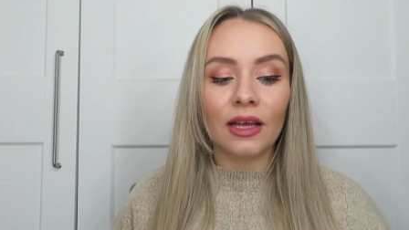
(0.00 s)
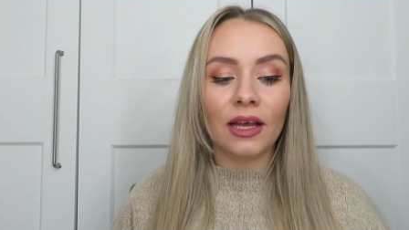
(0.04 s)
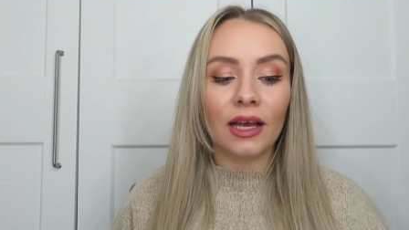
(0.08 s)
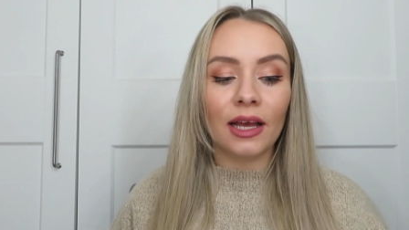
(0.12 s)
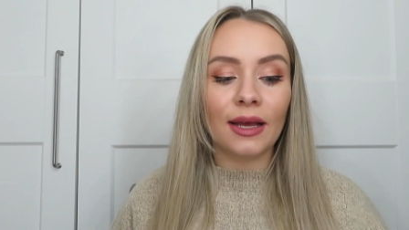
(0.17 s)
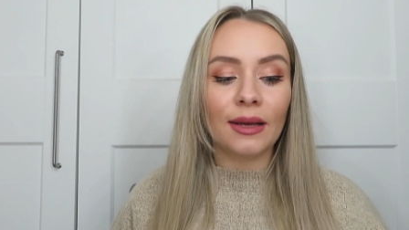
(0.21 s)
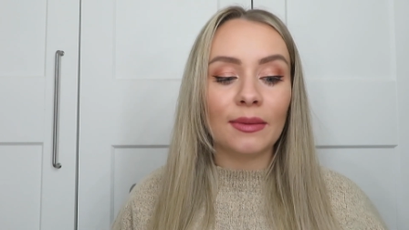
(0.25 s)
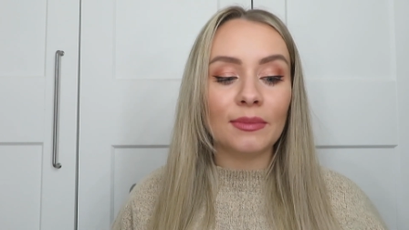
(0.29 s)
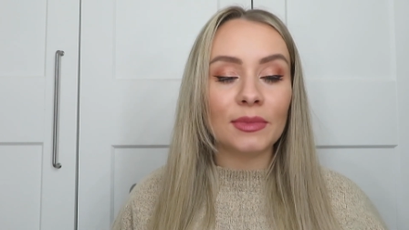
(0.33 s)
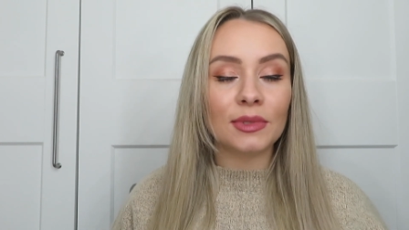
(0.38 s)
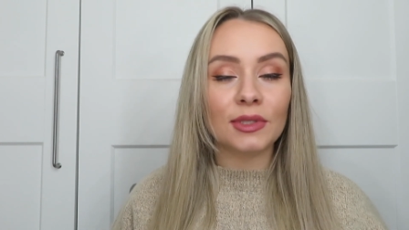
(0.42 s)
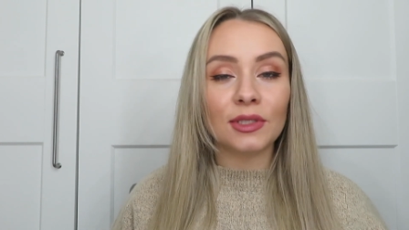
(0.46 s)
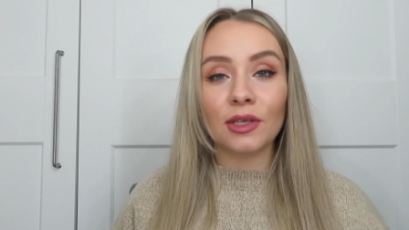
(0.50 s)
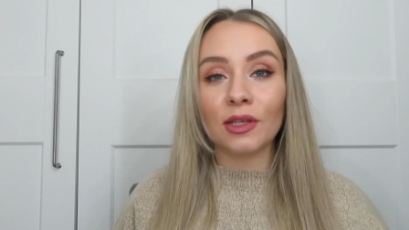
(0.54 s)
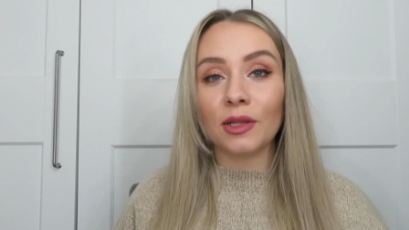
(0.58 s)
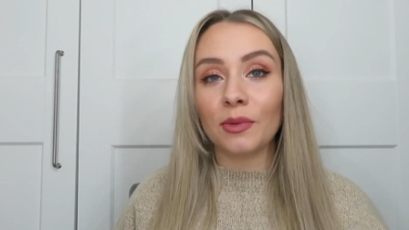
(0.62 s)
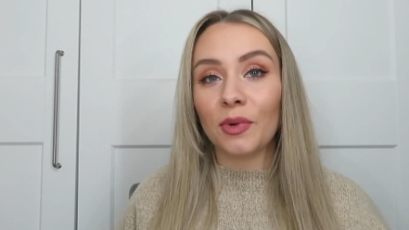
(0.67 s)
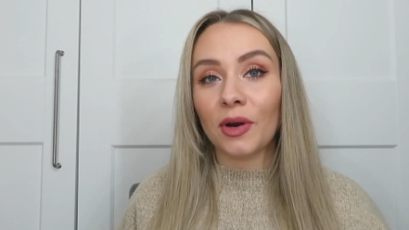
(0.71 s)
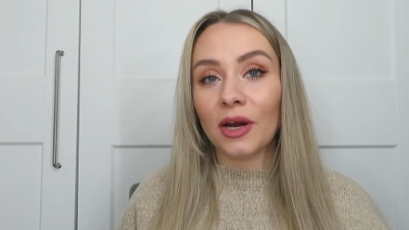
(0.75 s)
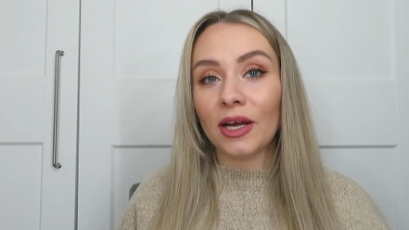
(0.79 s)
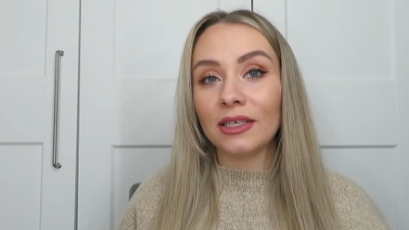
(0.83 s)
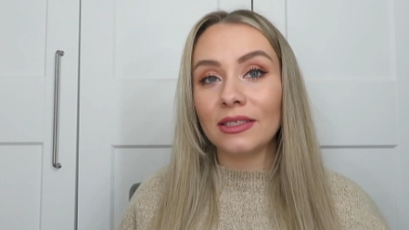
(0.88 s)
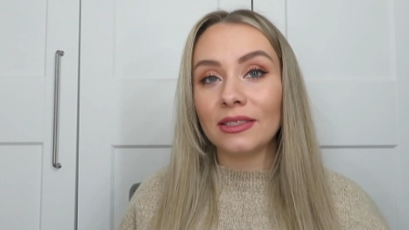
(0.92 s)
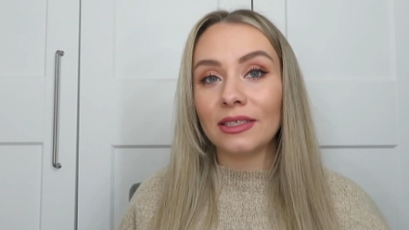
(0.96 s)
So the
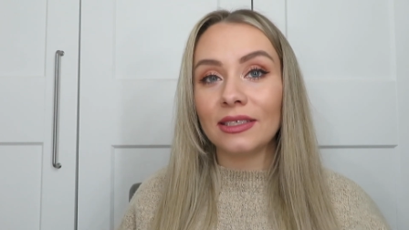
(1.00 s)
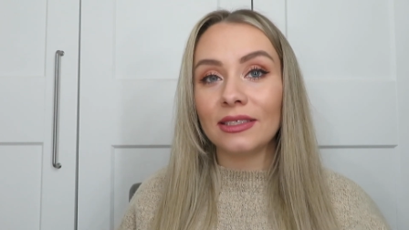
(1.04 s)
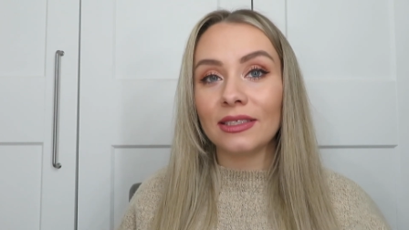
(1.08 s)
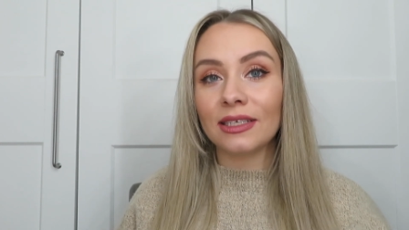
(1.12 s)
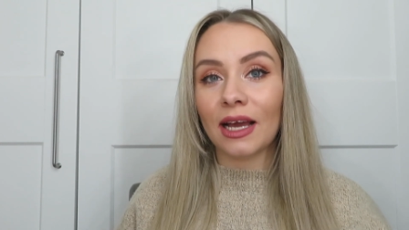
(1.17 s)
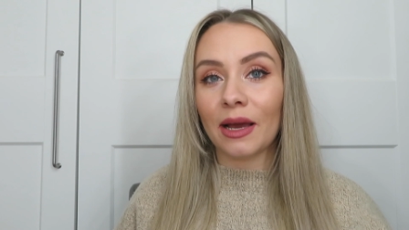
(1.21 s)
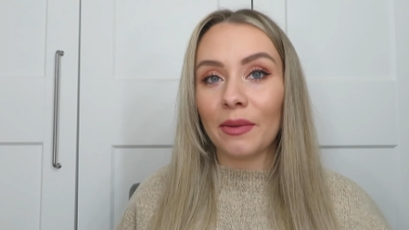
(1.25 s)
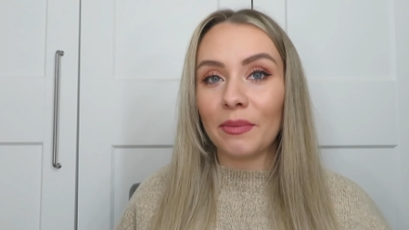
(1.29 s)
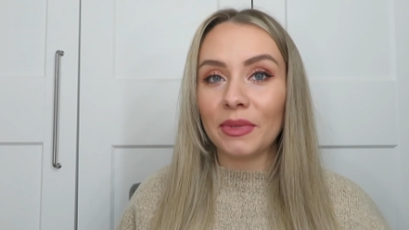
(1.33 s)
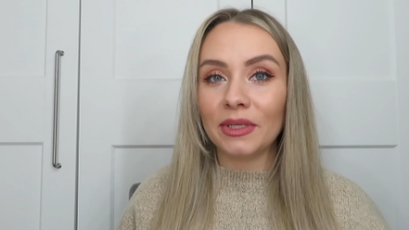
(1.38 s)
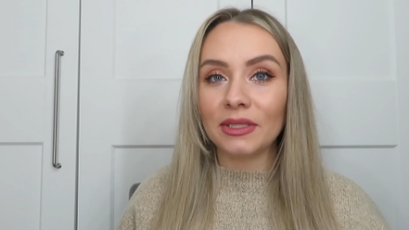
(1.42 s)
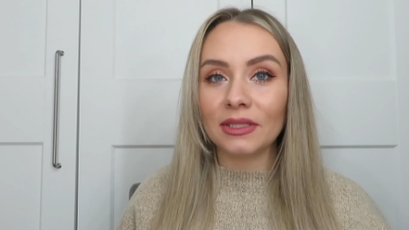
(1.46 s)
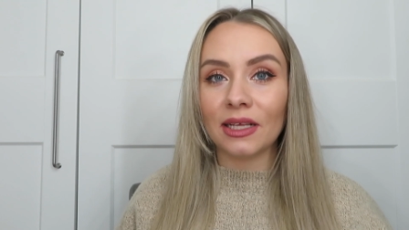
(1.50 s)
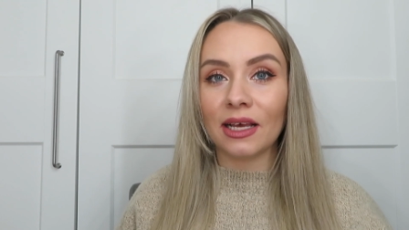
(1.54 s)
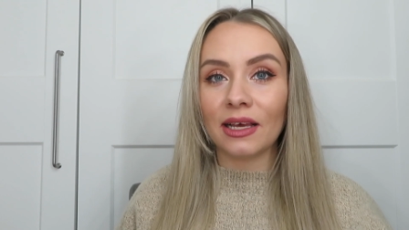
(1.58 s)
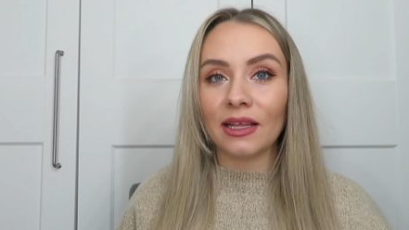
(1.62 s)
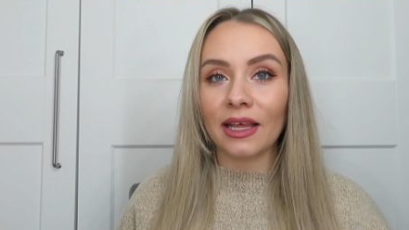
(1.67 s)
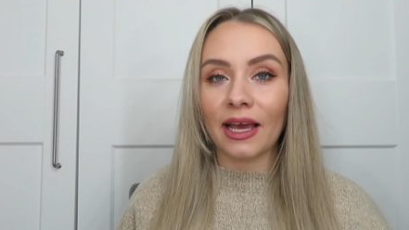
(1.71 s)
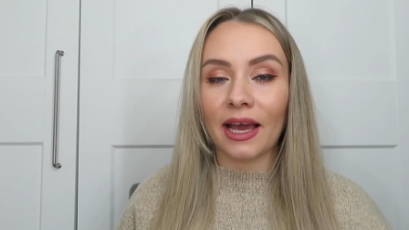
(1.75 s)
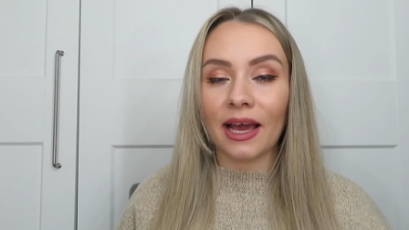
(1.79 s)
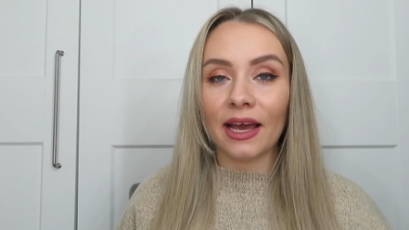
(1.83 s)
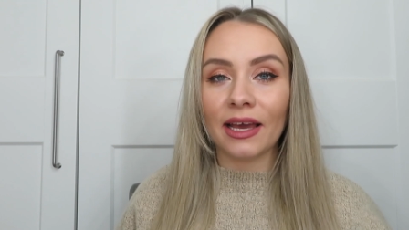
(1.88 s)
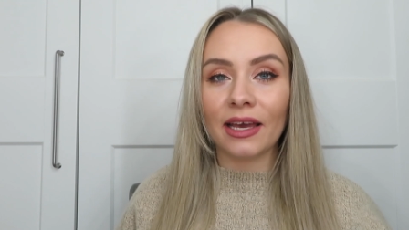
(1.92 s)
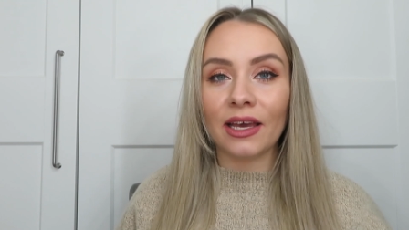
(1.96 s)
prices can be
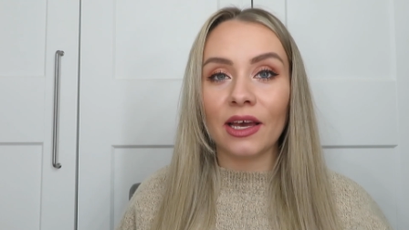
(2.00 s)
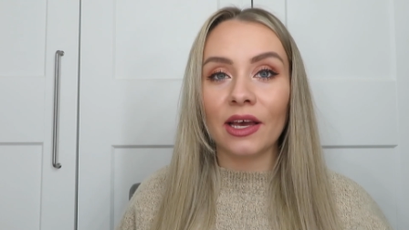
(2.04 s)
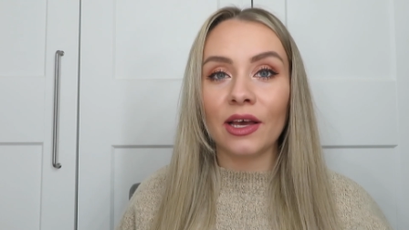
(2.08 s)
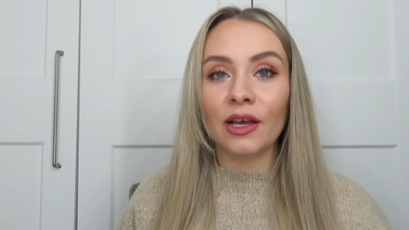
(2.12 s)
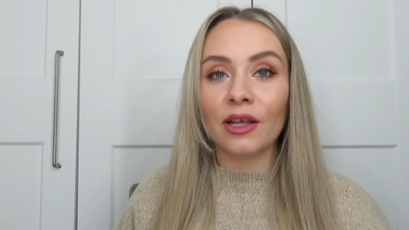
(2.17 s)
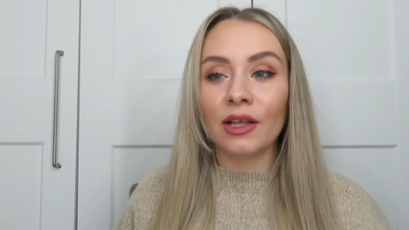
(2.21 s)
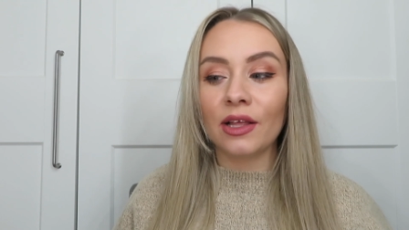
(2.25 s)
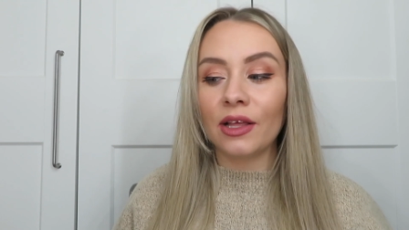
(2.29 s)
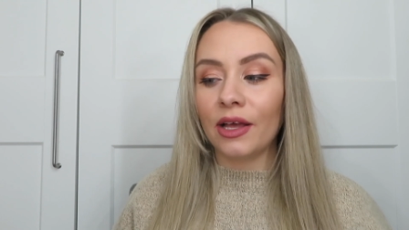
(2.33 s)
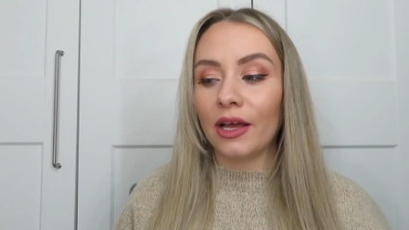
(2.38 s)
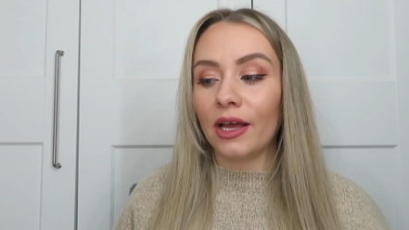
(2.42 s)
slightly higher,